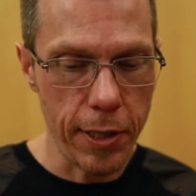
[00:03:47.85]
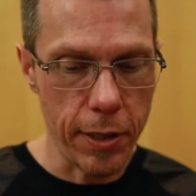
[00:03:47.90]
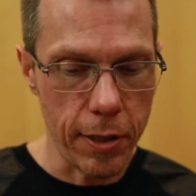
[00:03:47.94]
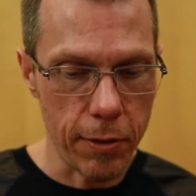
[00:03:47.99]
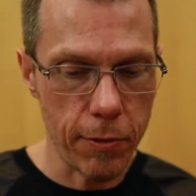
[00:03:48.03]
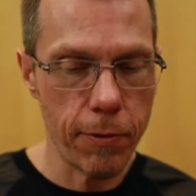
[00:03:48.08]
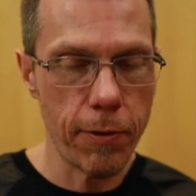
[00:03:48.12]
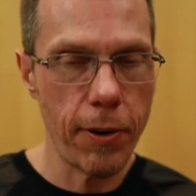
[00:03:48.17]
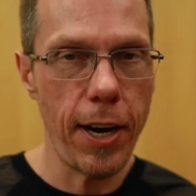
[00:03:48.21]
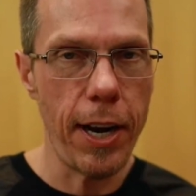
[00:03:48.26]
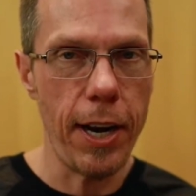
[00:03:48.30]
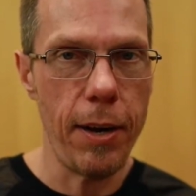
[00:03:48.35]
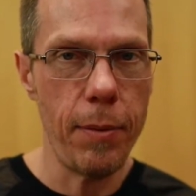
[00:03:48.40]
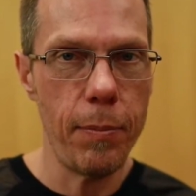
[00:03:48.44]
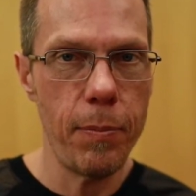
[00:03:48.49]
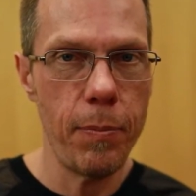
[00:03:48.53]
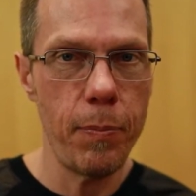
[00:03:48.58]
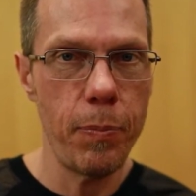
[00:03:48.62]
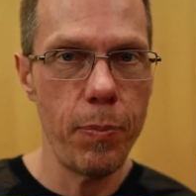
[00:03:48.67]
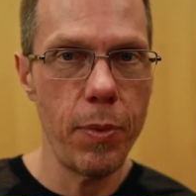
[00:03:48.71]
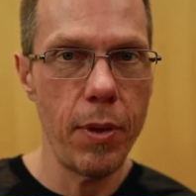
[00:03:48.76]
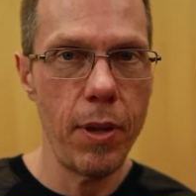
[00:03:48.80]
in the frame
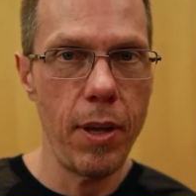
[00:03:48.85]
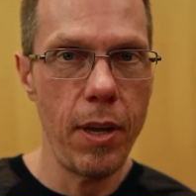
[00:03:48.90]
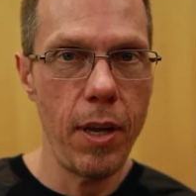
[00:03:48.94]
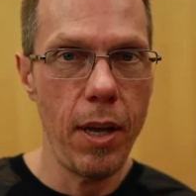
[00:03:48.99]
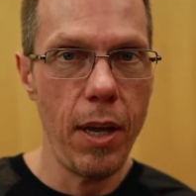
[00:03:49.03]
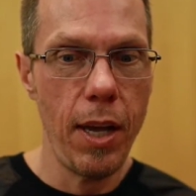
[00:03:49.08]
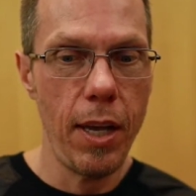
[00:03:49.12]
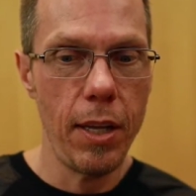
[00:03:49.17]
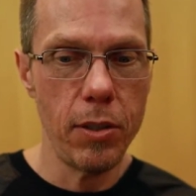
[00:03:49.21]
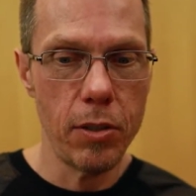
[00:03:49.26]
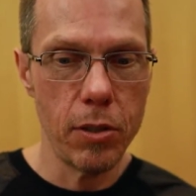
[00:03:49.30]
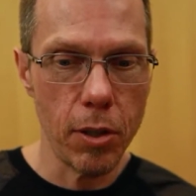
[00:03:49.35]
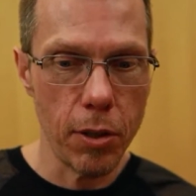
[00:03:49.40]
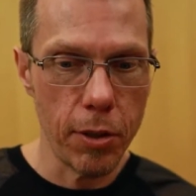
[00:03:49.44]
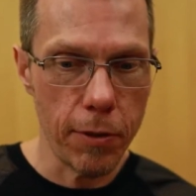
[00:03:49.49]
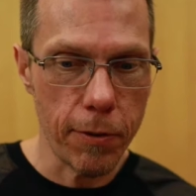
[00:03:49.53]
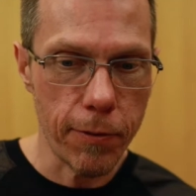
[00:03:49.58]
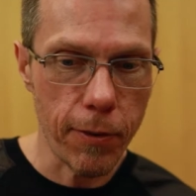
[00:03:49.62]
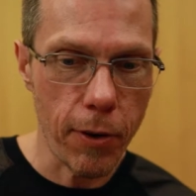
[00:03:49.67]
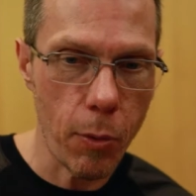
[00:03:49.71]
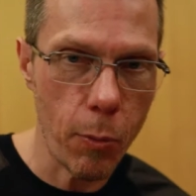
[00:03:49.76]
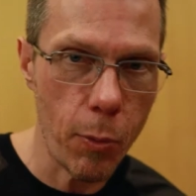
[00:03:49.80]
until the
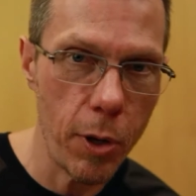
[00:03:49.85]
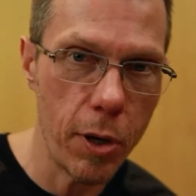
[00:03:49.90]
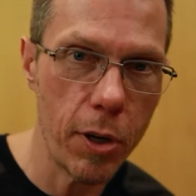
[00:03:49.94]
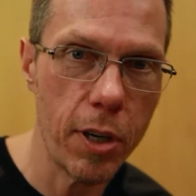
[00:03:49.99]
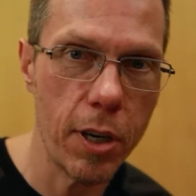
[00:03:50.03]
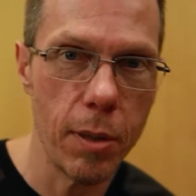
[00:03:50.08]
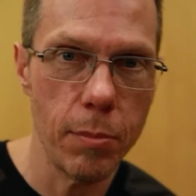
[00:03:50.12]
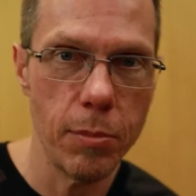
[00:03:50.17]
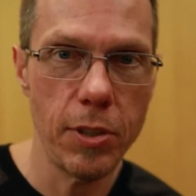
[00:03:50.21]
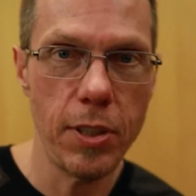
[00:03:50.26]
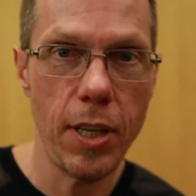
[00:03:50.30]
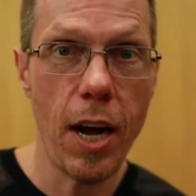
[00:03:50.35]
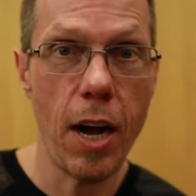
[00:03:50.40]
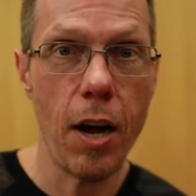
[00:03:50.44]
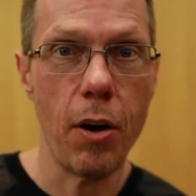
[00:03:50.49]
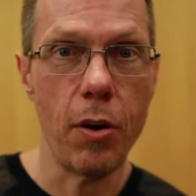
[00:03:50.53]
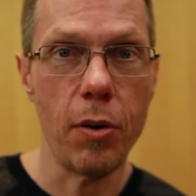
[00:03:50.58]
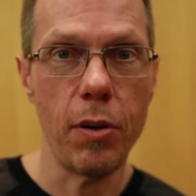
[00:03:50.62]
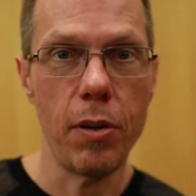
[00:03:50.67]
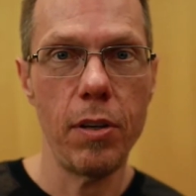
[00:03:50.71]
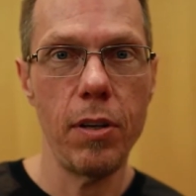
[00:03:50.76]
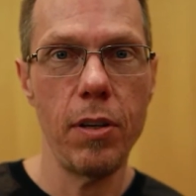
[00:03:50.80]
front wheel comes
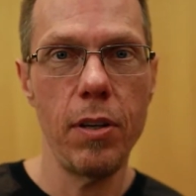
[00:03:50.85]
down.